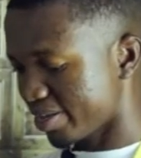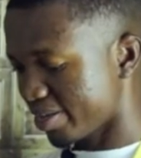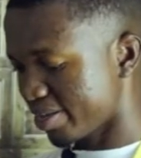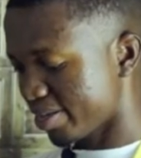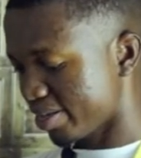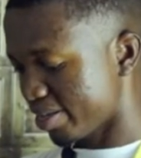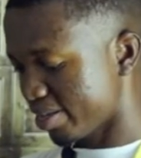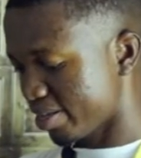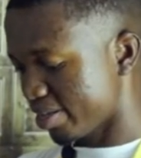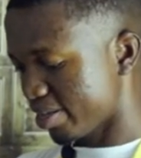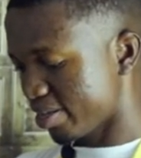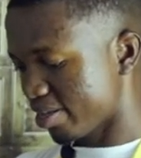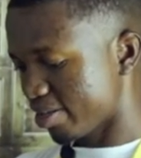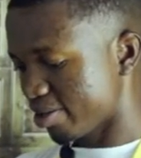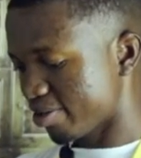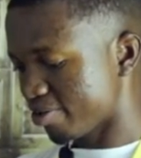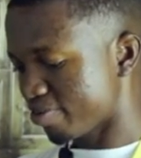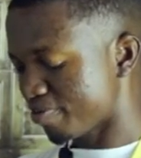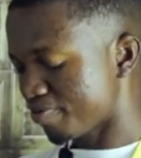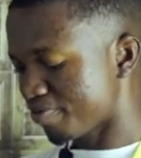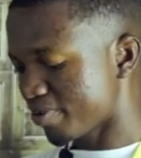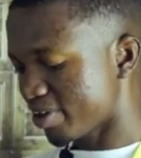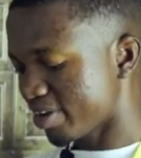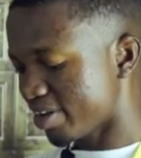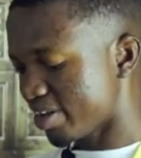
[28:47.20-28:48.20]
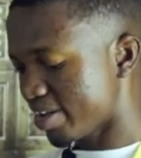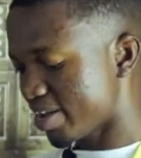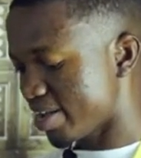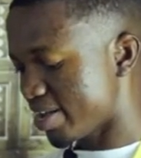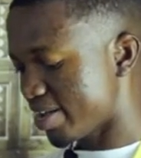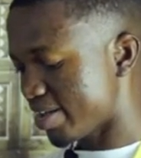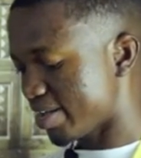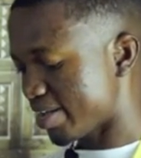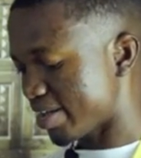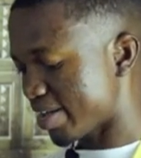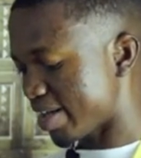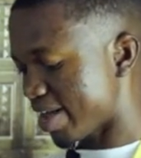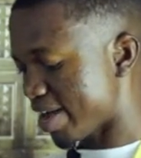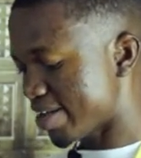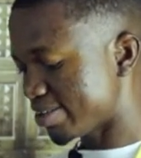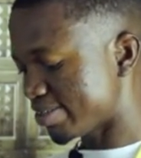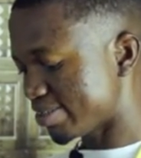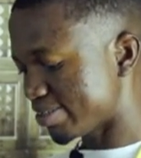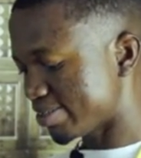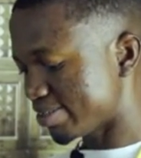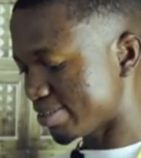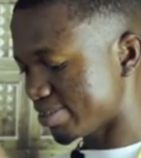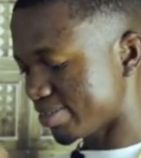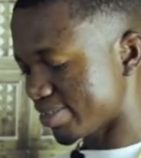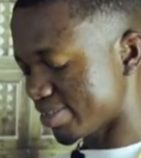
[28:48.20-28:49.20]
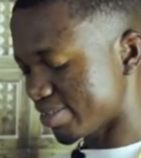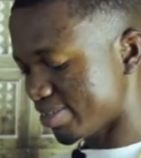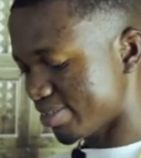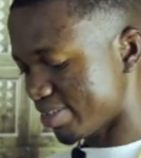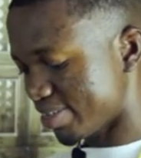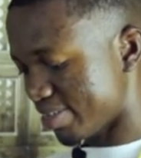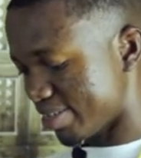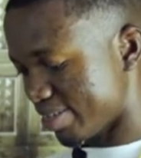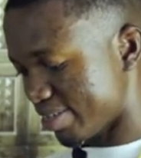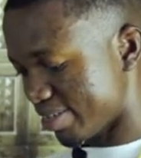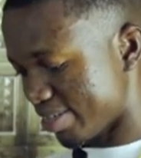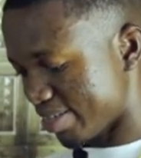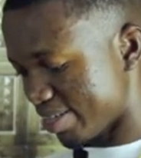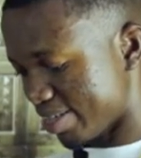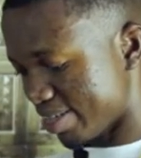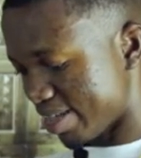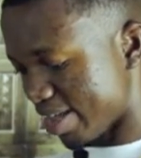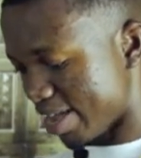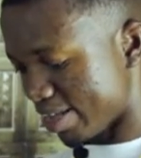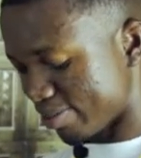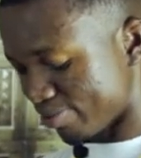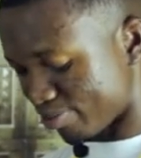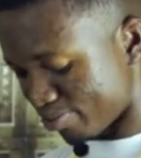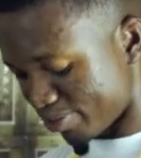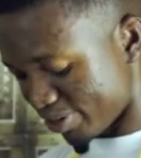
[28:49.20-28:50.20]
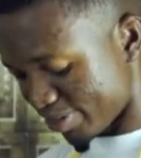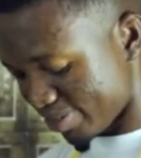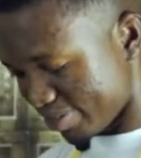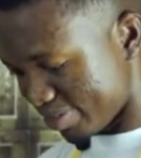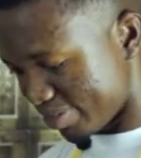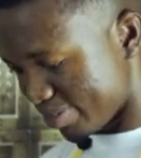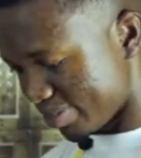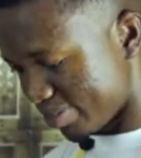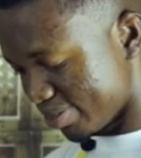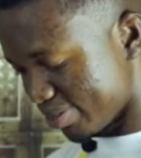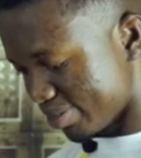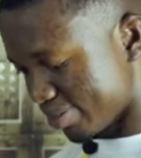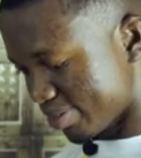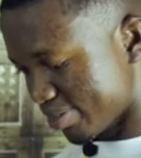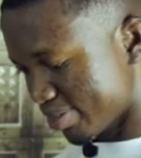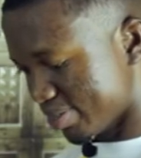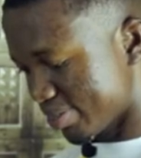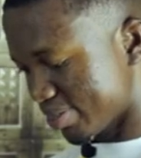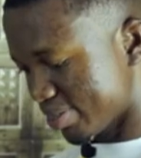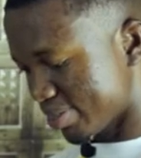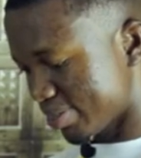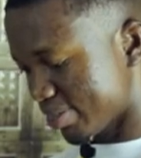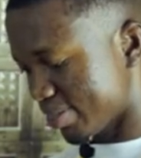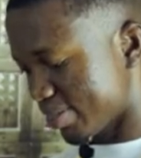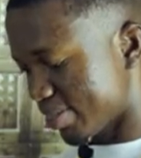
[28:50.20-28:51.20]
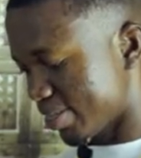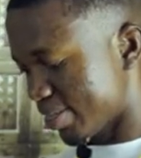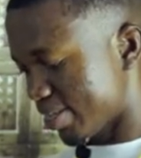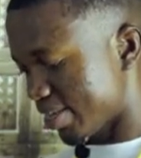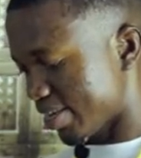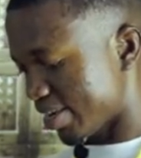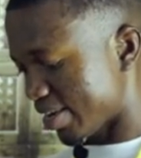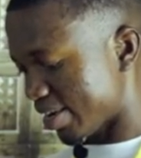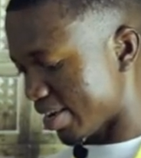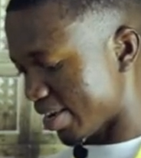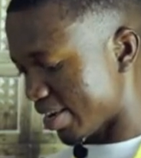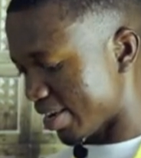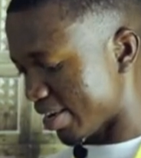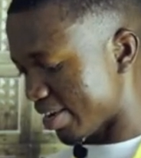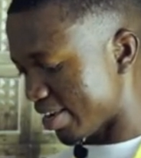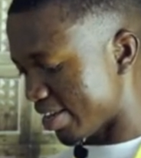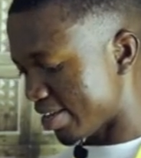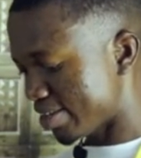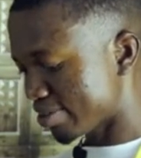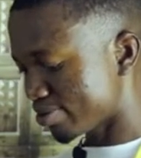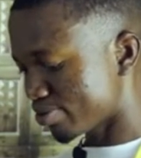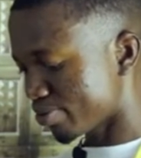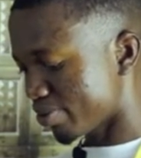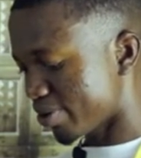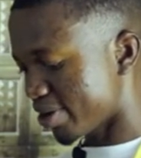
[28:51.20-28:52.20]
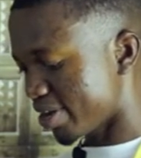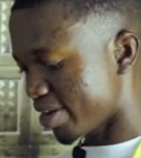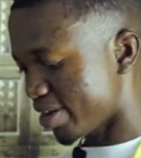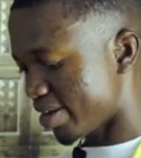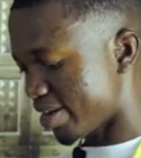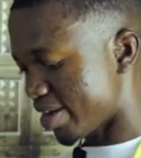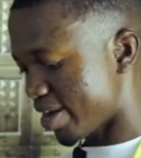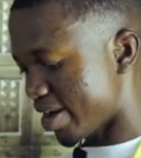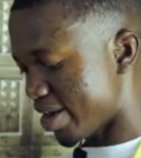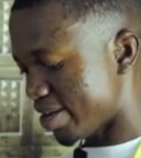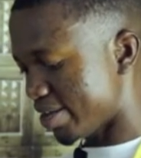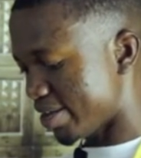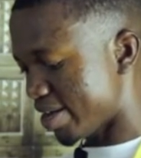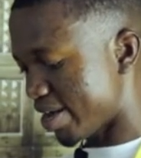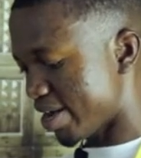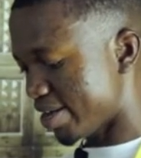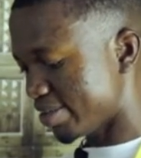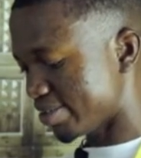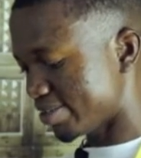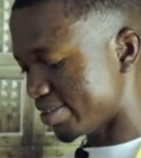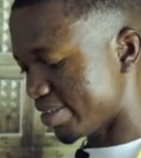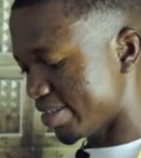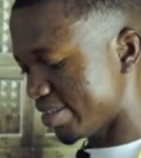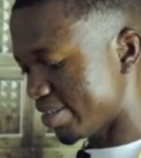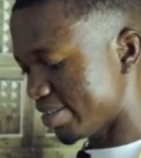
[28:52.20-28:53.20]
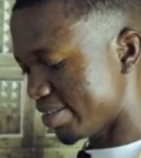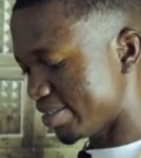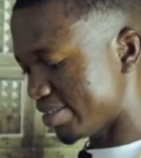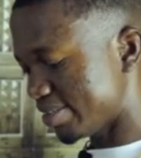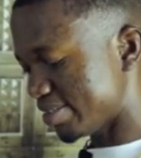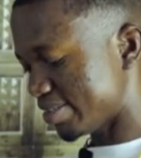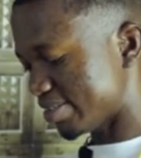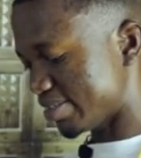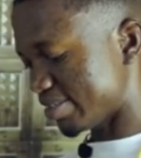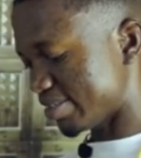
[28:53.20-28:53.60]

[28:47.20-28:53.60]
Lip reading: mm-hmm, Kofi Annan ICT Center, mm-hmm, at Ridge. That's where I studied